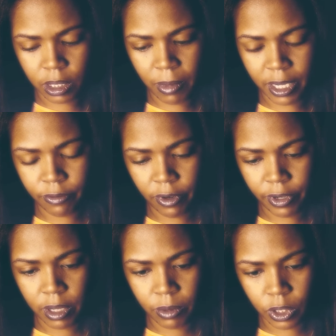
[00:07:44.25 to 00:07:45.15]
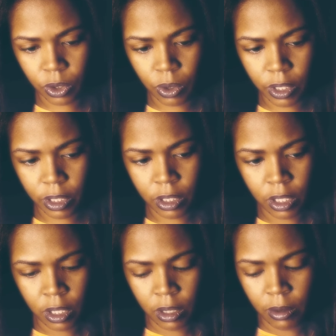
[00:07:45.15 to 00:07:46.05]
Somebody's very immature,
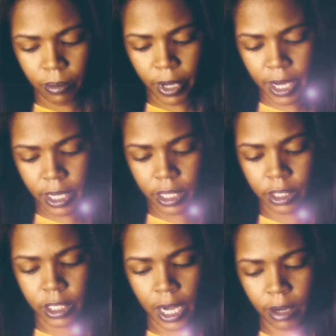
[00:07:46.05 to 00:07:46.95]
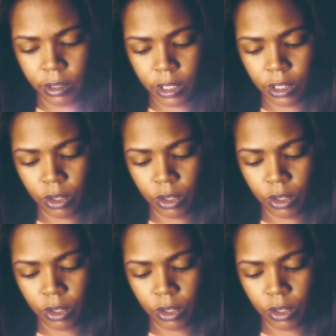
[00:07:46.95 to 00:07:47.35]
petty, childish.